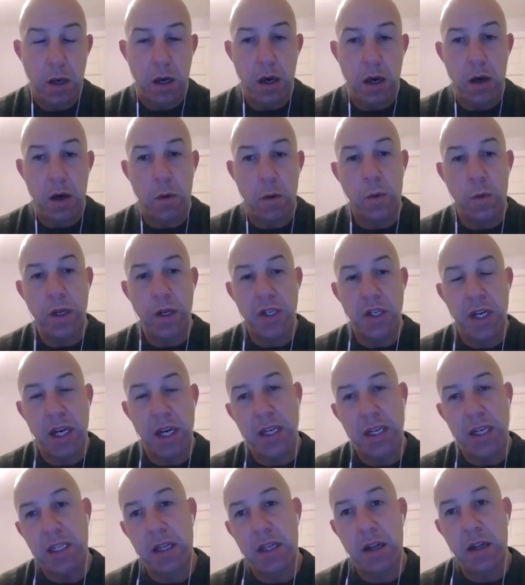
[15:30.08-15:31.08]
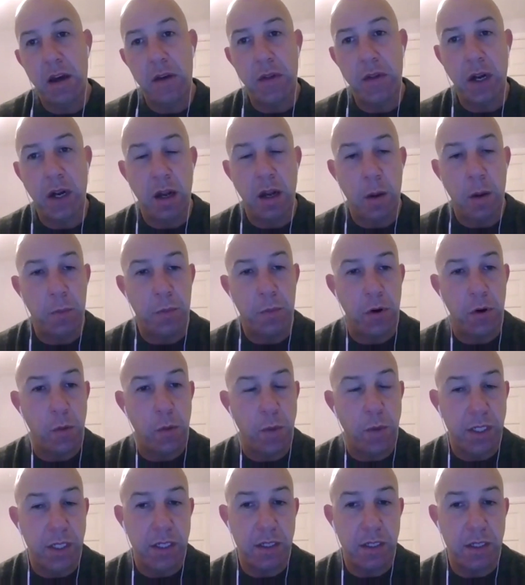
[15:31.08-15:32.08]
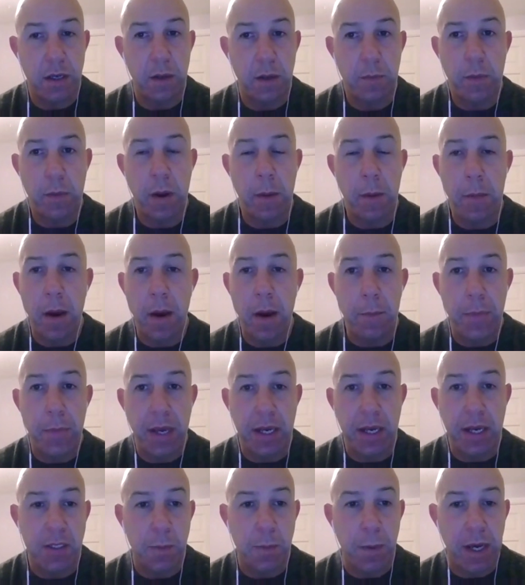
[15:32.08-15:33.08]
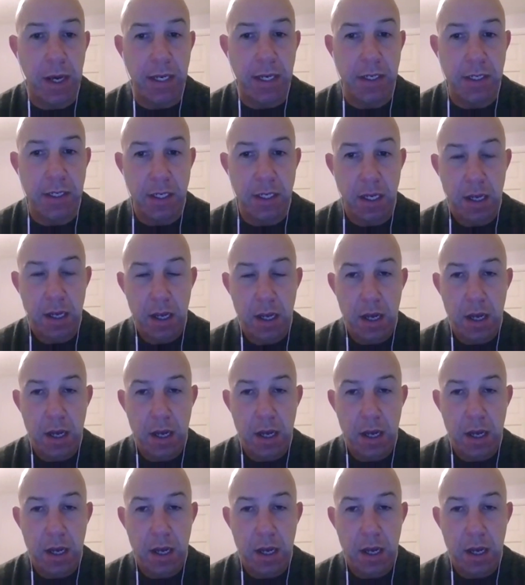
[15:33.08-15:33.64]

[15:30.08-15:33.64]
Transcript: We change in like the club room, which is a big space.